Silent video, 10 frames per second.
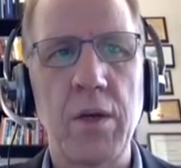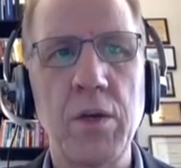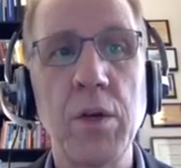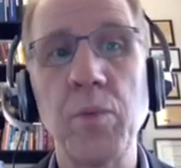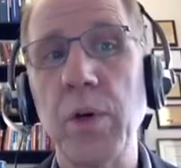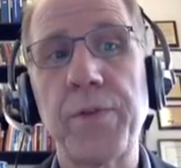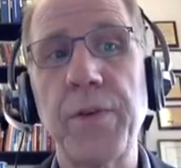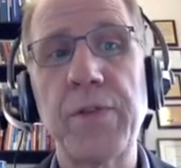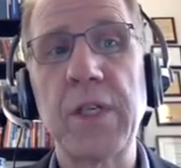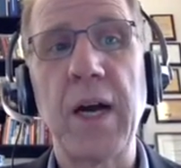you're
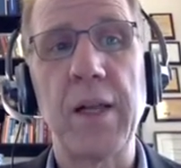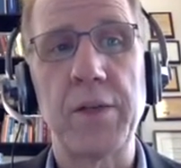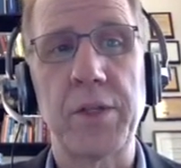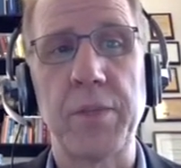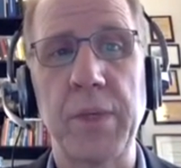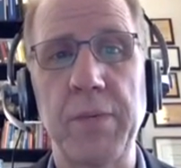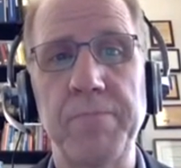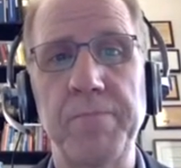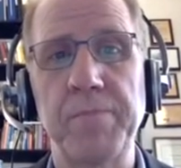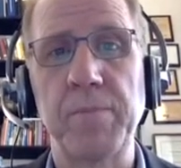worth $50 to me.
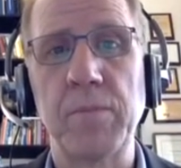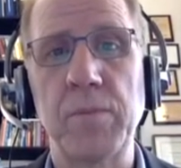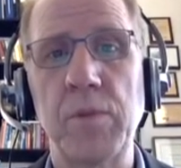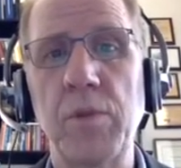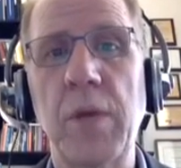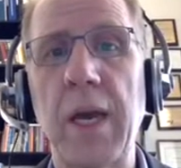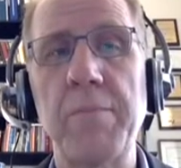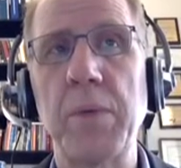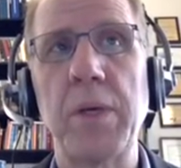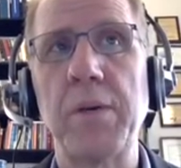You
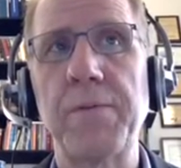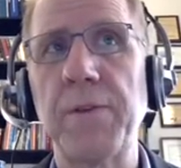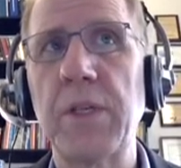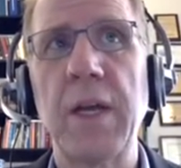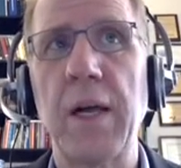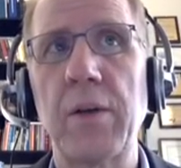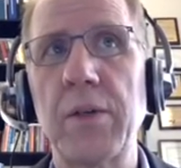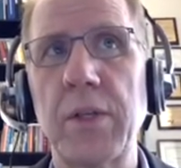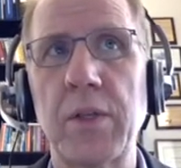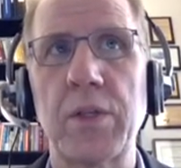gave me
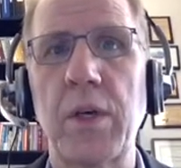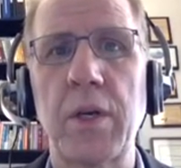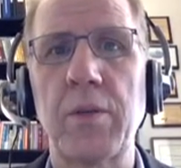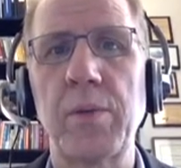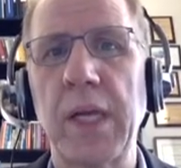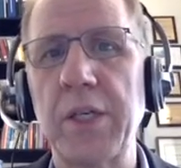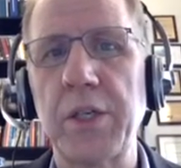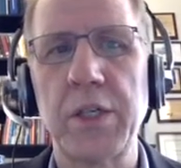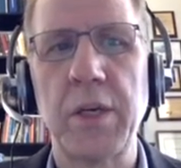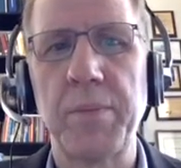$50 at the start of the
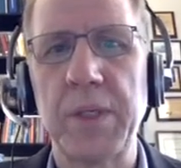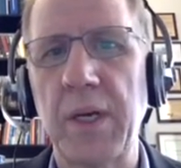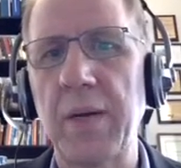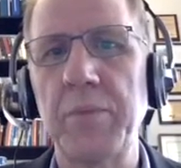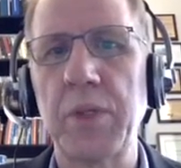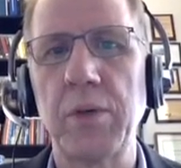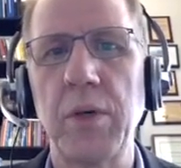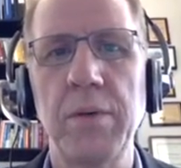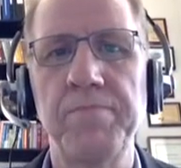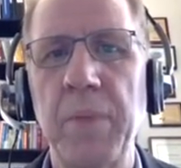relationship at time
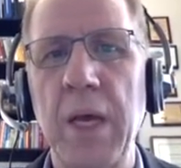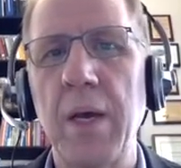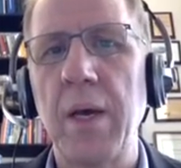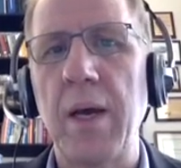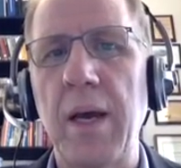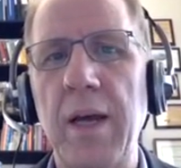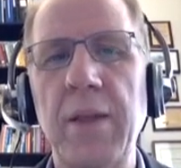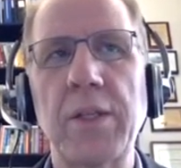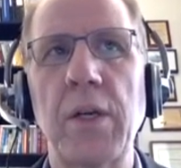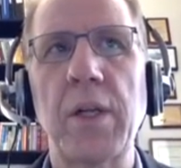0,
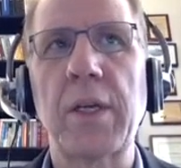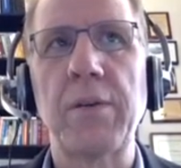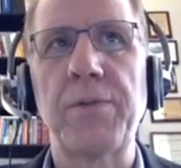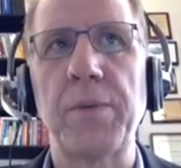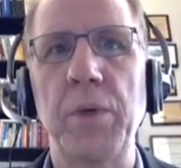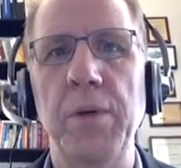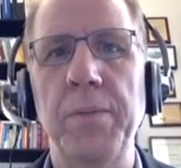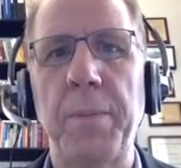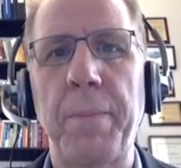and that's all I get from you.